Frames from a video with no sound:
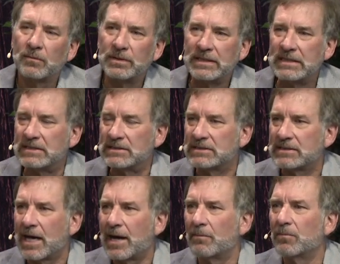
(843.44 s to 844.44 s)
Please
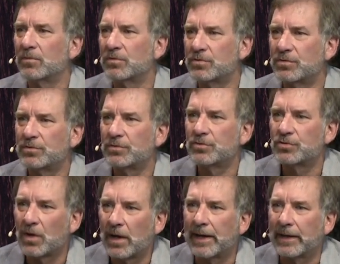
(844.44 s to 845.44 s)
stop
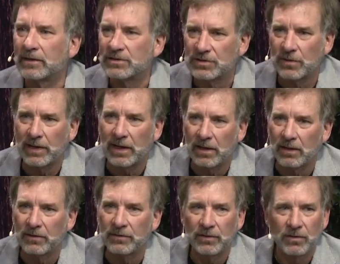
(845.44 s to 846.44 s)
trying so
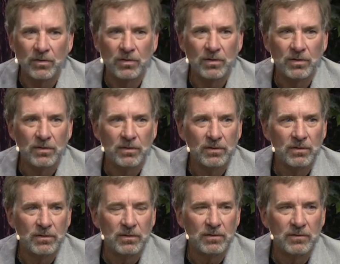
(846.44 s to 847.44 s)
hard
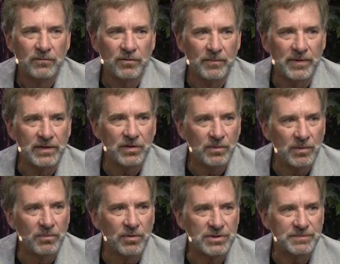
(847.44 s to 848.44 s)
from the
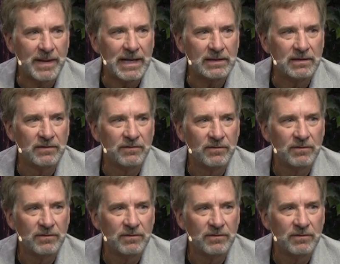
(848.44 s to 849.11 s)
human perspective.